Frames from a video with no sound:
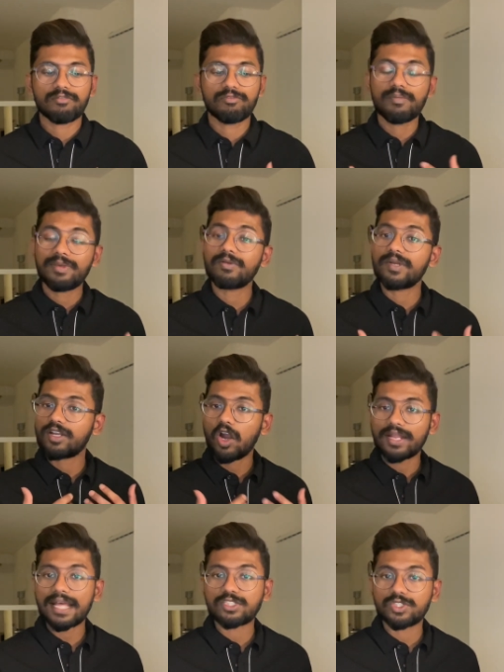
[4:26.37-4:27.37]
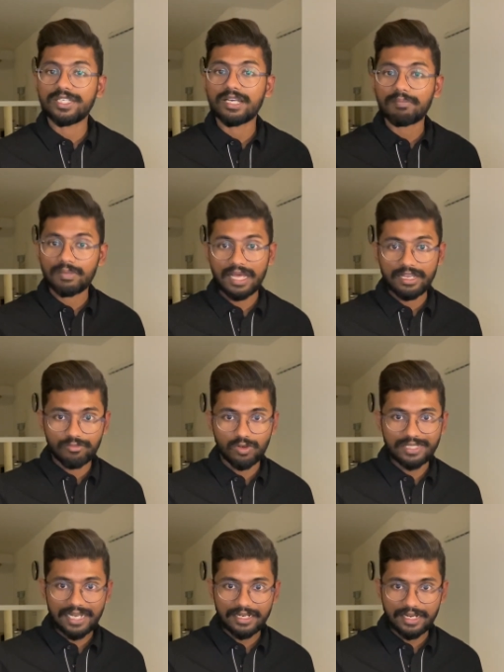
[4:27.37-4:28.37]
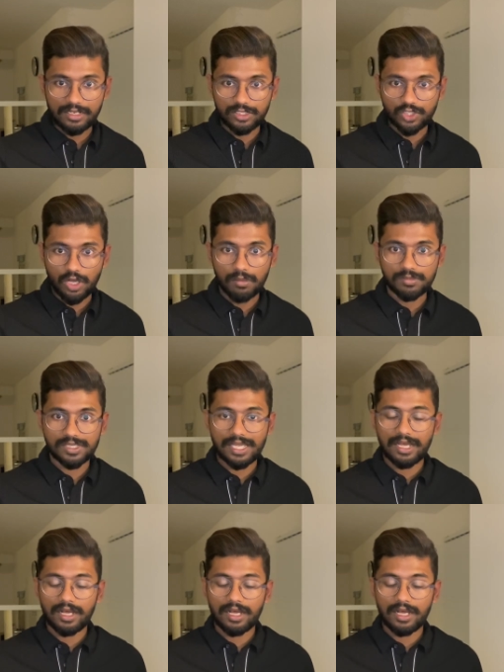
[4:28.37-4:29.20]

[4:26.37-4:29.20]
women were not actually applying for that kind of jobs.